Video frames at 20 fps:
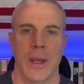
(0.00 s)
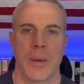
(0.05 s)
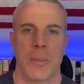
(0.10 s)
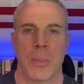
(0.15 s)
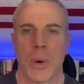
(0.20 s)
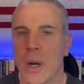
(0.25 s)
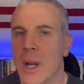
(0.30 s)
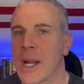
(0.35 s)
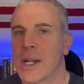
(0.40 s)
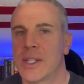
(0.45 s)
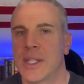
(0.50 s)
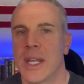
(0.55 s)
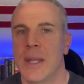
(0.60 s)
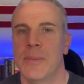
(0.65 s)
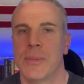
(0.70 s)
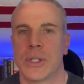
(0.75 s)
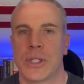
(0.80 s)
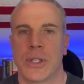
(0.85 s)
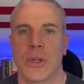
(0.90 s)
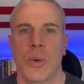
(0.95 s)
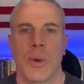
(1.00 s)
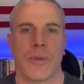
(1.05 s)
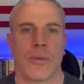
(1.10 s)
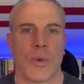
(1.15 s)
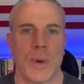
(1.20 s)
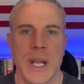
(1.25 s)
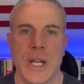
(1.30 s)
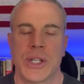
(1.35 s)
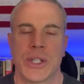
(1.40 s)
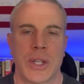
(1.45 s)
Murdoch seems to have
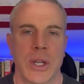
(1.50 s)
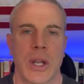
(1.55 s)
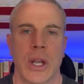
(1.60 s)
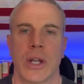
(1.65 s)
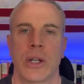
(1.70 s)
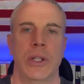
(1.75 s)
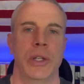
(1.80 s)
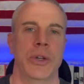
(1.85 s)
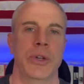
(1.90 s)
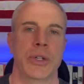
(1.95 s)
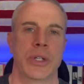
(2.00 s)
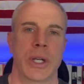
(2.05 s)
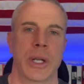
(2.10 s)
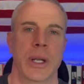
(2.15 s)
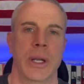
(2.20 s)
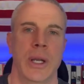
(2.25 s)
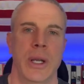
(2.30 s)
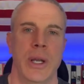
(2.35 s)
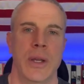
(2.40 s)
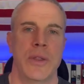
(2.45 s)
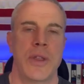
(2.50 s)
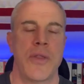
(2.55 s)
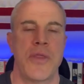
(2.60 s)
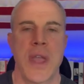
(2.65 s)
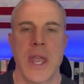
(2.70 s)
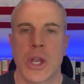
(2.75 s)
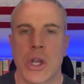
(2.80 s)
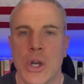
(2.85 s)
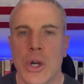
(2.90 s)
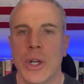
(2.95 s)
reached the conclusion that
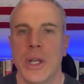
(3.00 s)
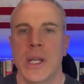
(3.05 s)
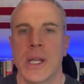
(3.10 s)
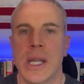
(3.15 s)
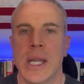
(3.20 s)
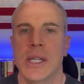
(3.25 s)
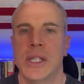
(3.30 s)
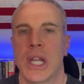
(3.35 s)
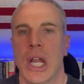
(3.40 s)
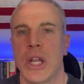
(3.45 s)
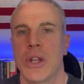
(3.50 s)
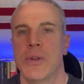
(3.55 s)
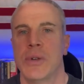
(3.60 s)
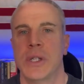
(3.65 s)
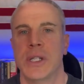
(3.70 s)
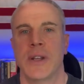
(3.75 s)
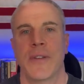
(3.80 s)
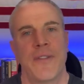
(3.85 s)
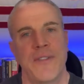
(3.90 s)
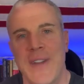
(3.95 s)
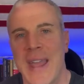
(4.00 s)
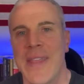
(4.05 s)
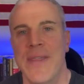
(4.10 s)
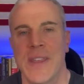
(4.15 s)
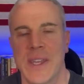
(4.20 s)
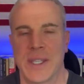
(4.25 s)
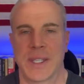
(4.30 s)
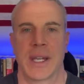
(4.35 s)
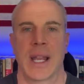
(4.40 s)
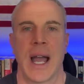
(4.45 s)
they couldn't continue to defend
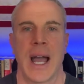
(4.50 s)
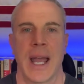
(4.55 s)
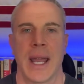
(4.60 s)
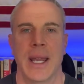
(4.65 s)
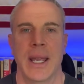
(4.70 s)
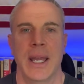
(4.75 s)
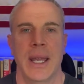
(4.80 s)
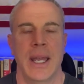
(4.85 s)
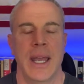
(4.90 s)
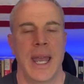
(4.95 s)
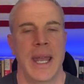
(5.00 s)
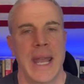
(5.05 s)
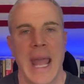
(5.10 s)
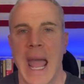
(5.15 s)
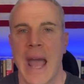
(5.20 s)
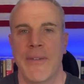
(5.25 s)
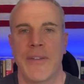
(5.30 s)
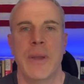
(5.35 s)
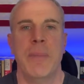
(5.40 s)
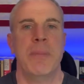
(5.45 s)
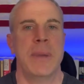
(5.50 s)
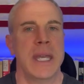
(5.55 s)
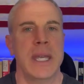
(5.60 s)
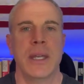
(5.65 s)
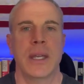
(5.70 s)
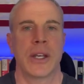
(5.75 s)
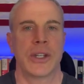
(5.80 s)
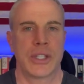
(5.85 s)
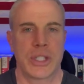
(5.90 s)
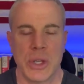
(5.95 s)
this guy and have him
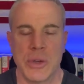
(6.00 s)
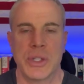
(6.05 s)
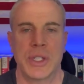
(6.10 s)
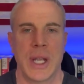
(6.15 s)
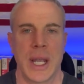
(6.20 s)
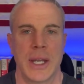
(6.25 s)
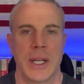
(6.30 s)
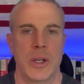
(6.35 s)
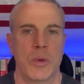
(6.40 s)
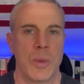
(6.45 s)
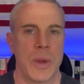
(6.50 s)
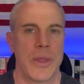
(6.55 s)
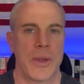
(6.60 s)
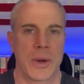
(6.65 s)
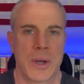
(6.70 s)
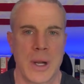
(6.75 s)
be associated with their